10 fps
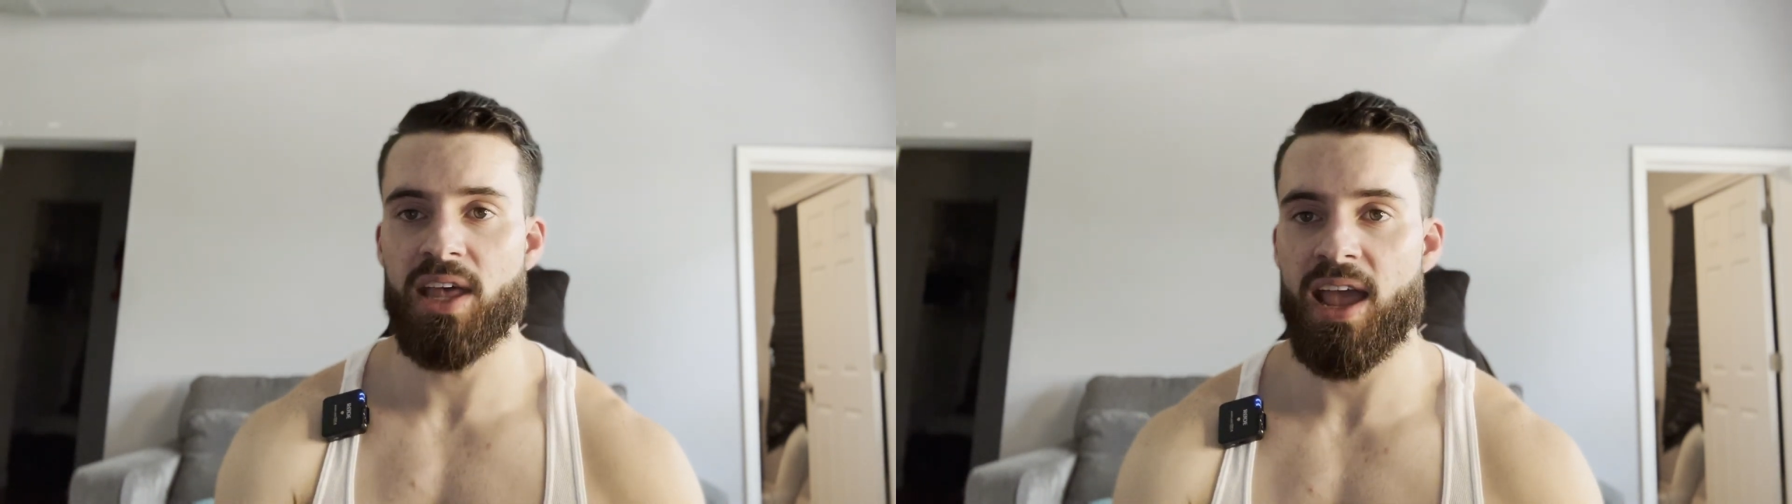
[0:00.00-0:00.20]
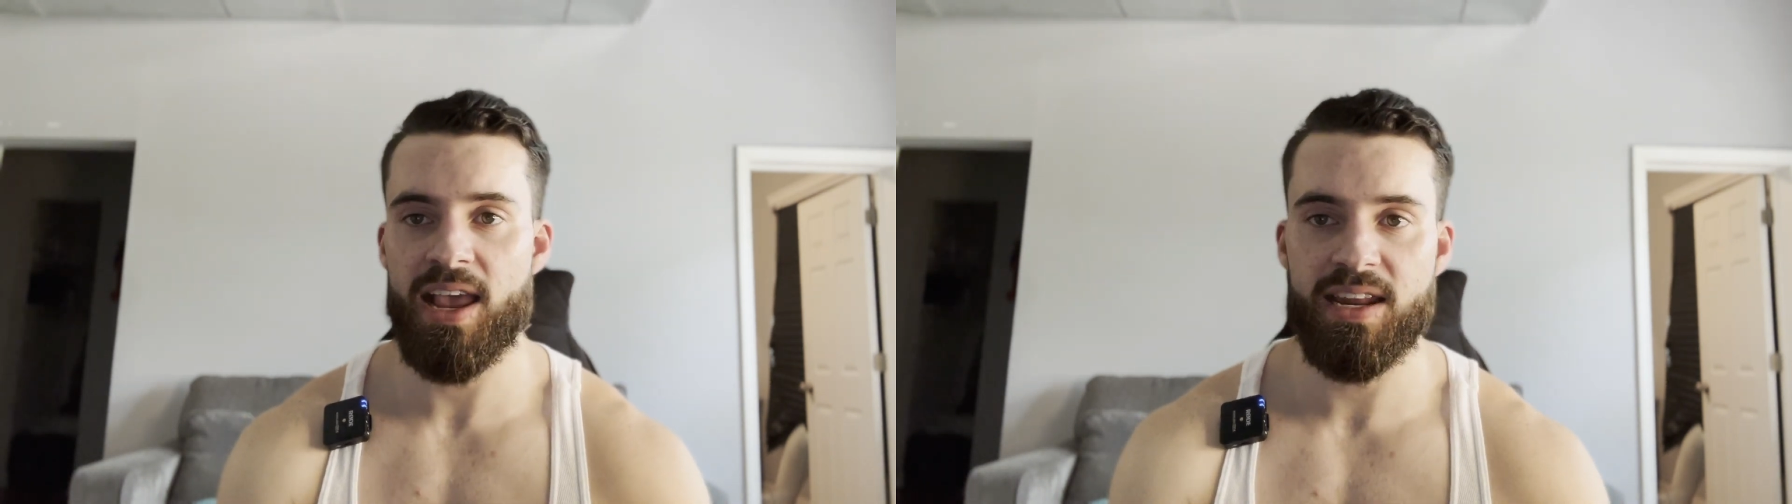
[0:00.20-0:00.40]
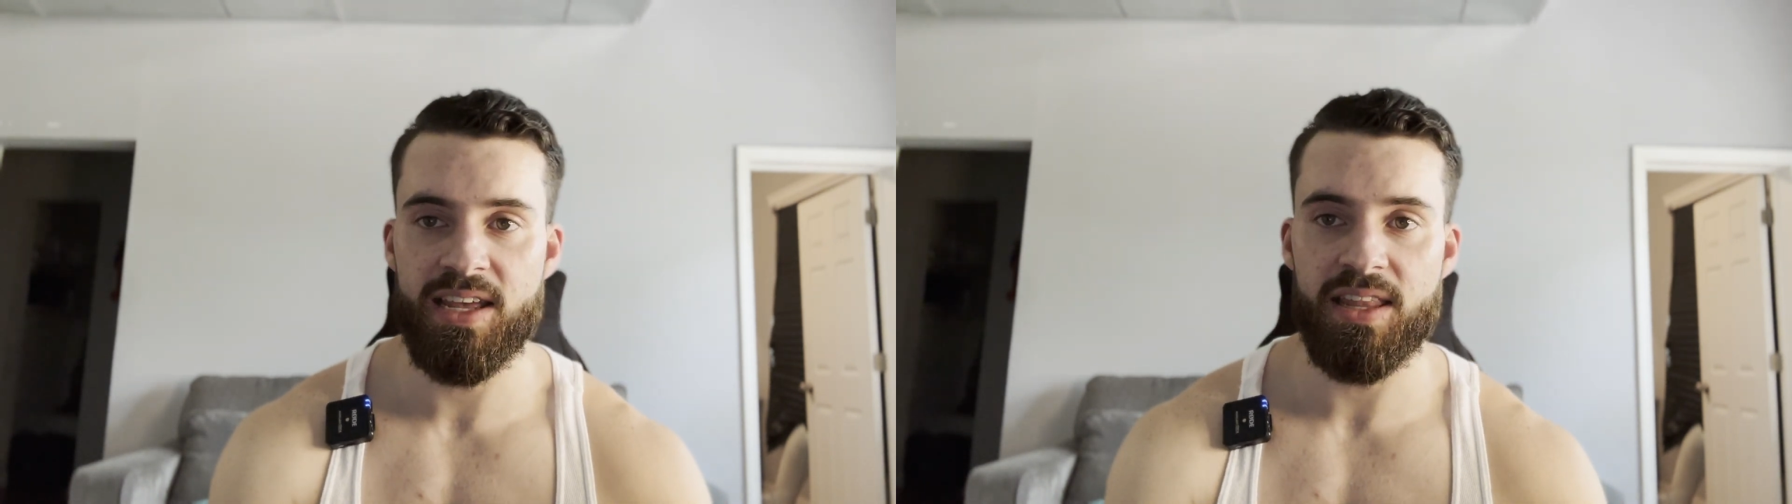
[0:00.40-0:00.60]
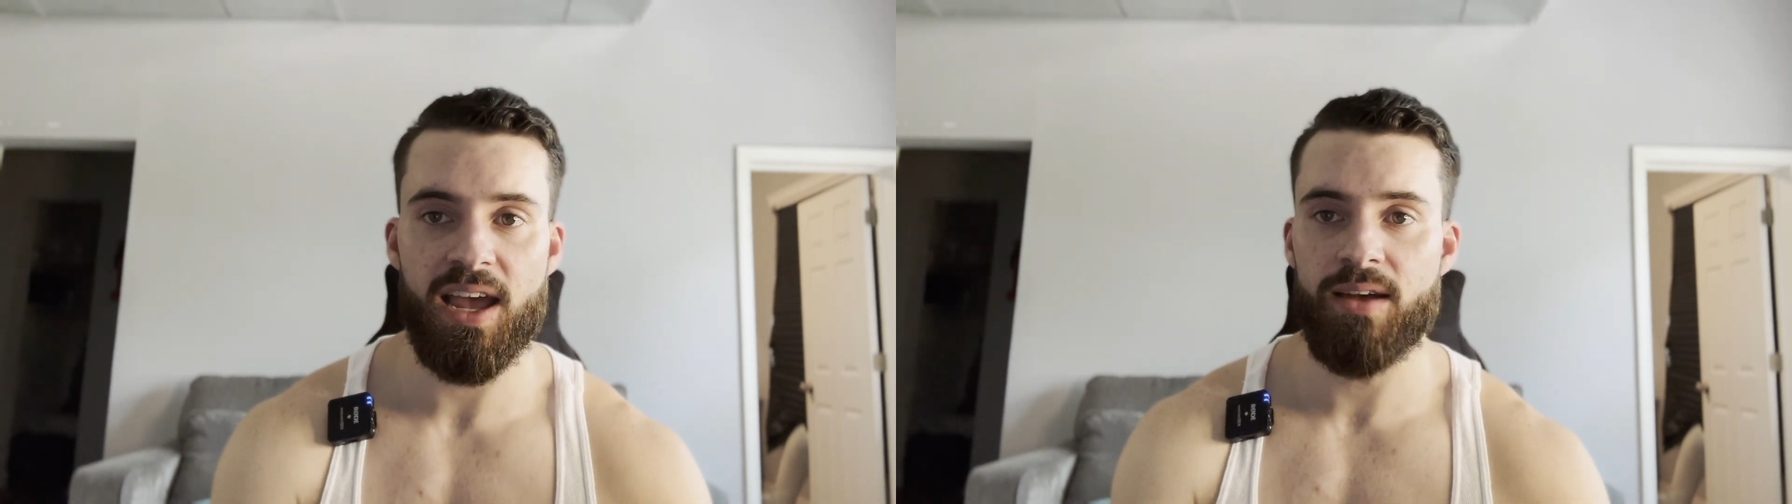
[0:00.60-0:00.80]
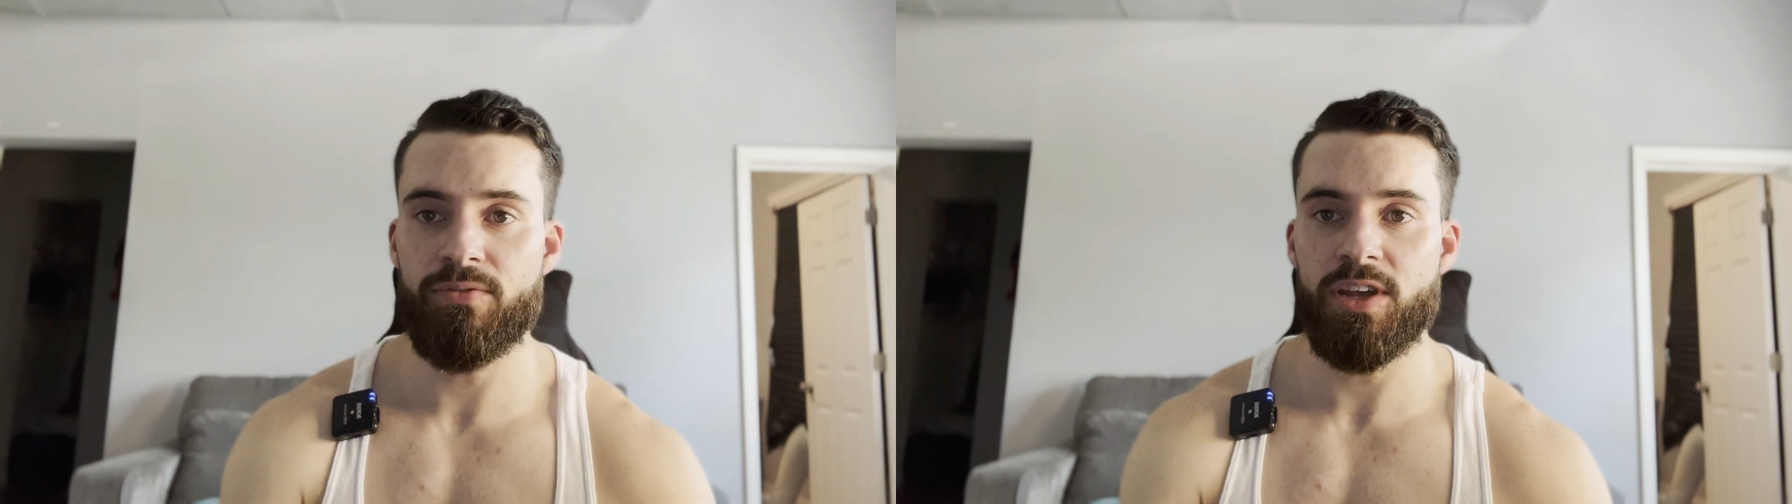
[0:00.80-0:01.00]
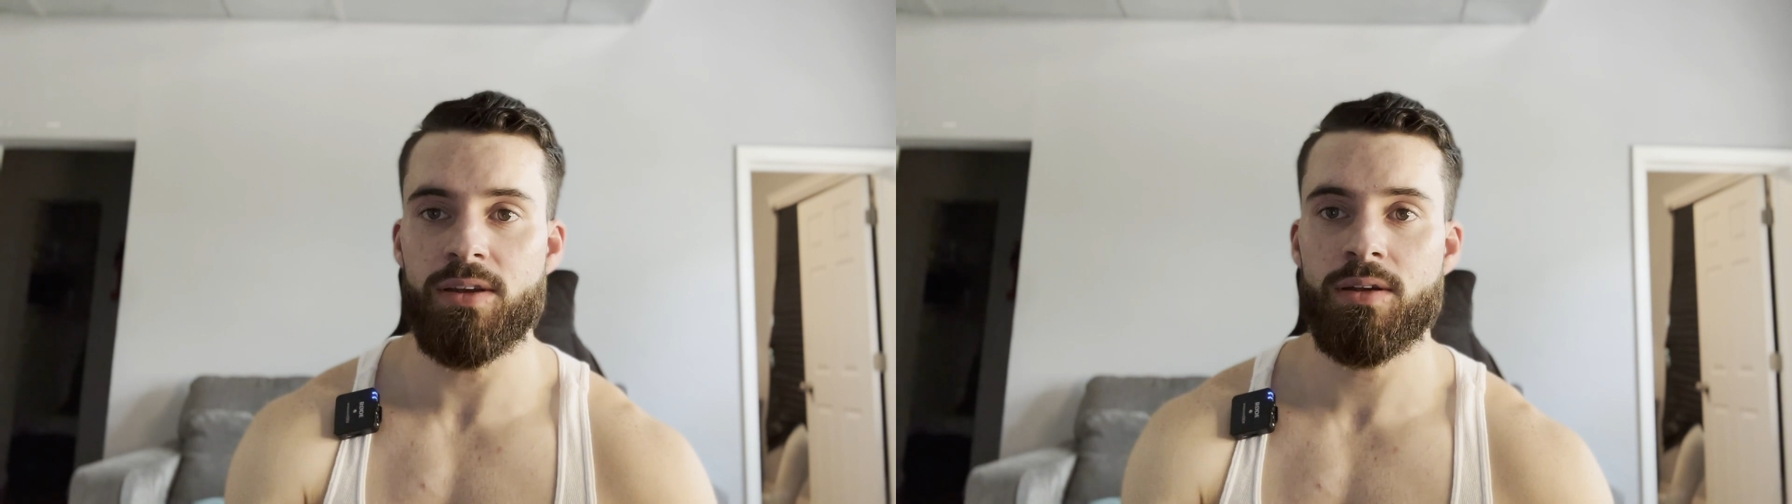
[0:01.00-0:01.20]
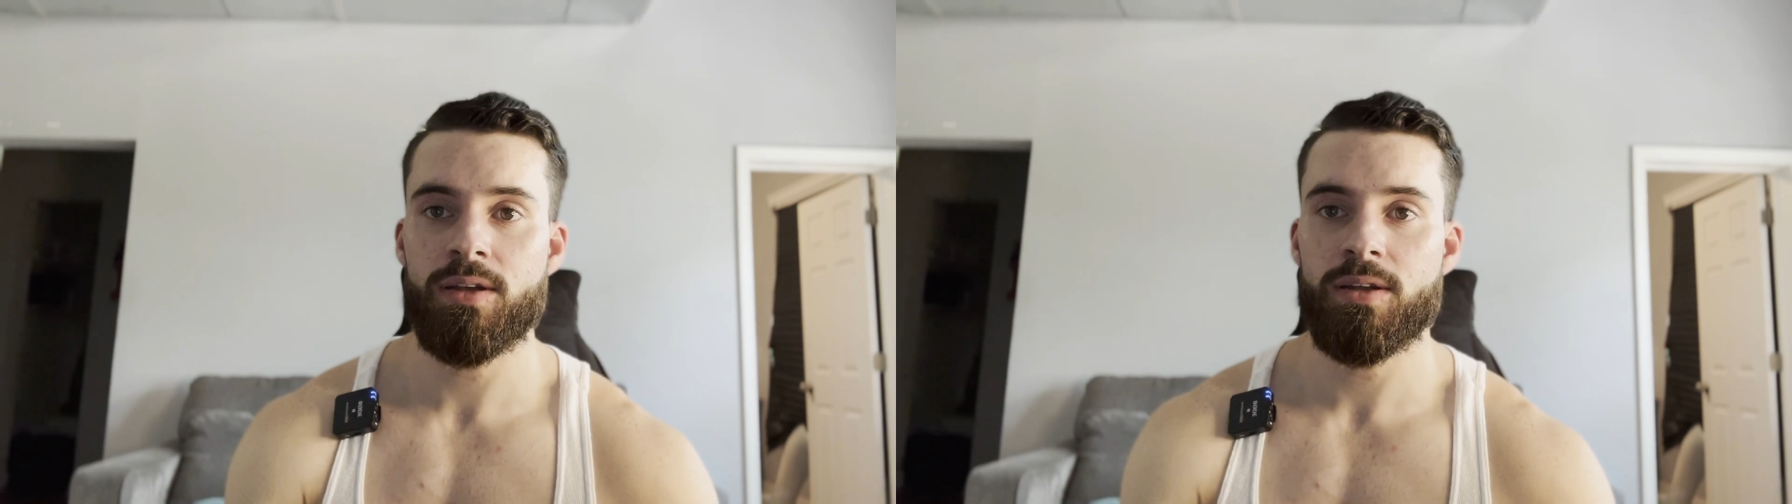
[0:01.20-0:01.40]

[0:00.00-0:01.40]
the hate and the envy